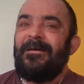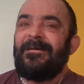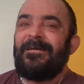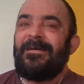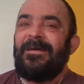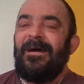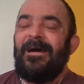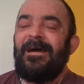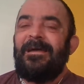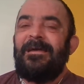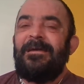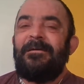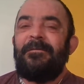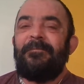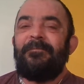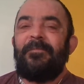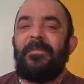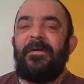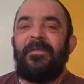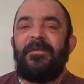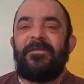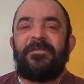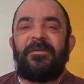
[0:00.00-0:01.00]
Okay,
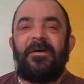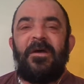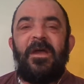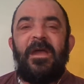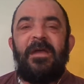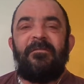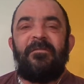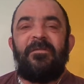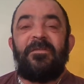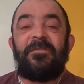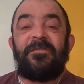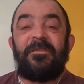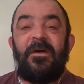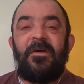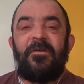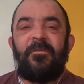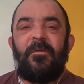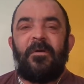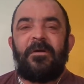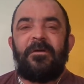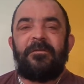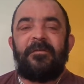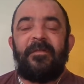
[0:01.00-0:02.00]
and even the
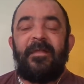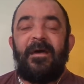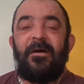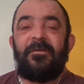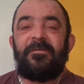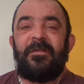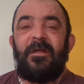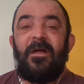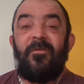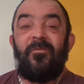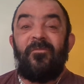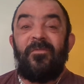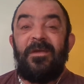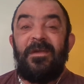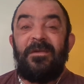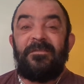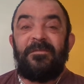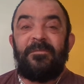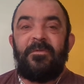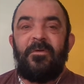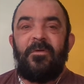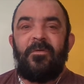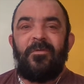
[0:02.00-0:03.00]
social worker said that was an
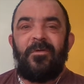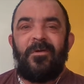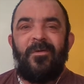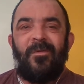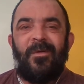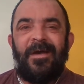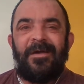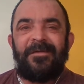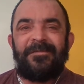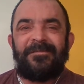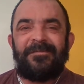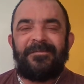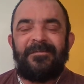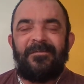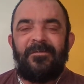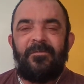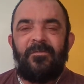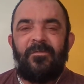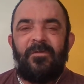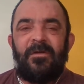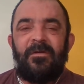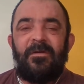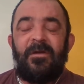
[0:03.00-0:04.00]
unreasonable request,
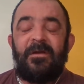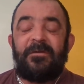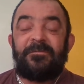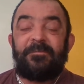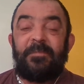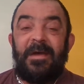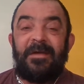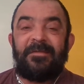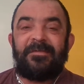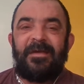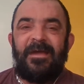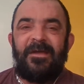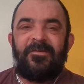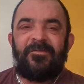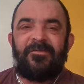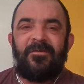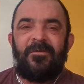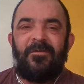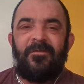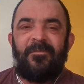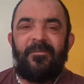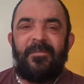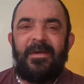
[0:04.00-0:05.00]

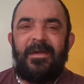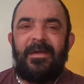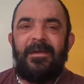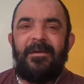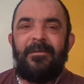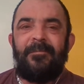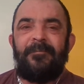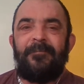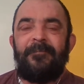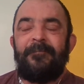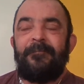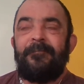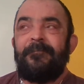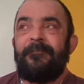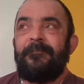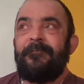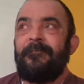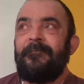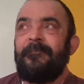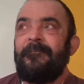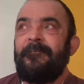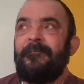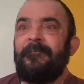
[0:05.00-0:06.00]
expectation of me.
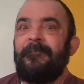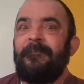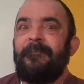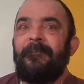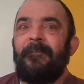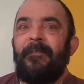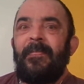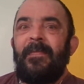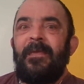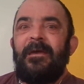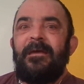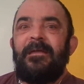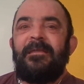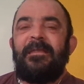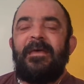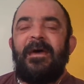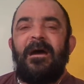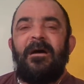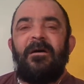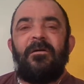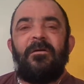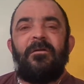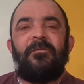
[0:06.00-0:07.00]

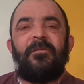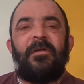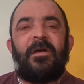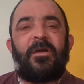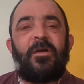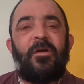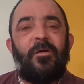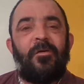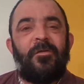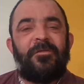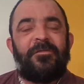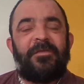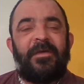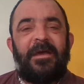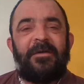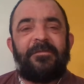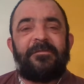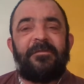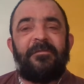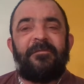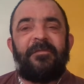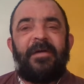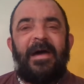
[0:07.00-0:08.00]
Now, the
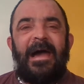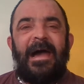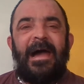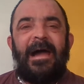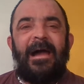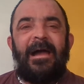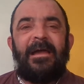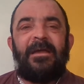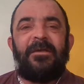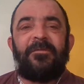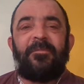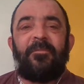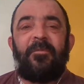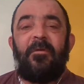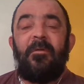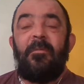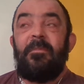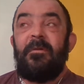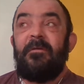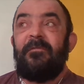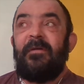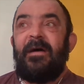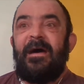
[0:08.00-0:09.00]
context of that is
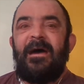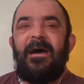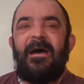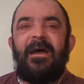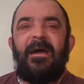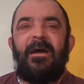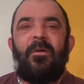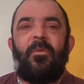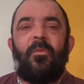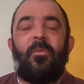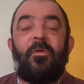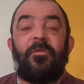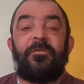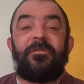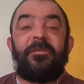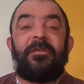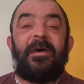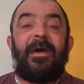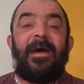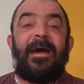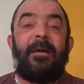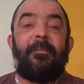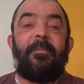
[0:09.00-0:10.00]
probably that
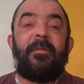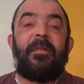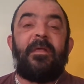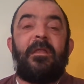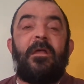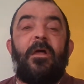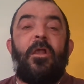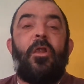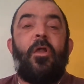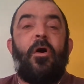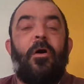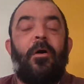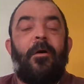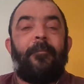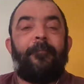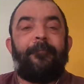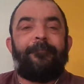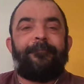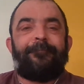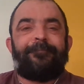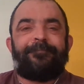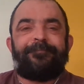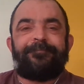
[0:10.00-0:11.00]
was happening a lot
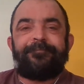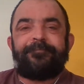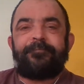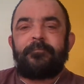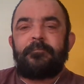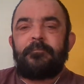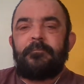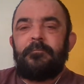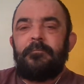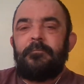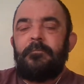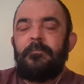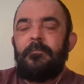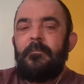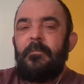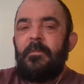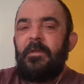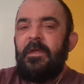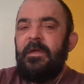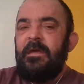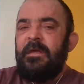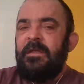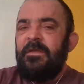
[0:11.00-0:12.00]

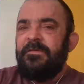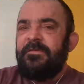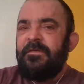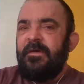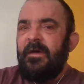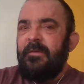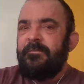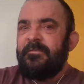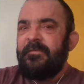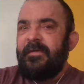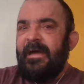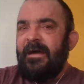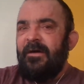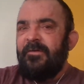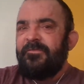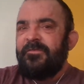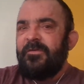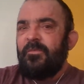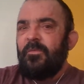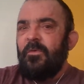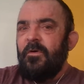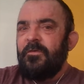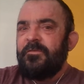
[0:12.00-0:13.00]
in terms of how
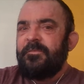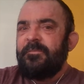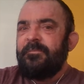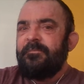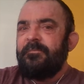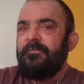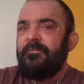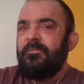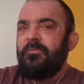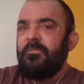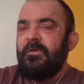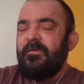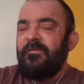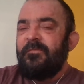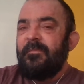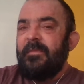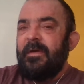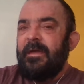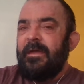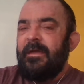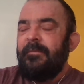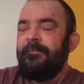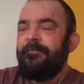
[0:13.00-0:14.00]
she was with
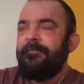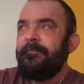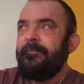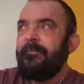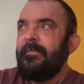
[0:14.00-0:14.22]
me.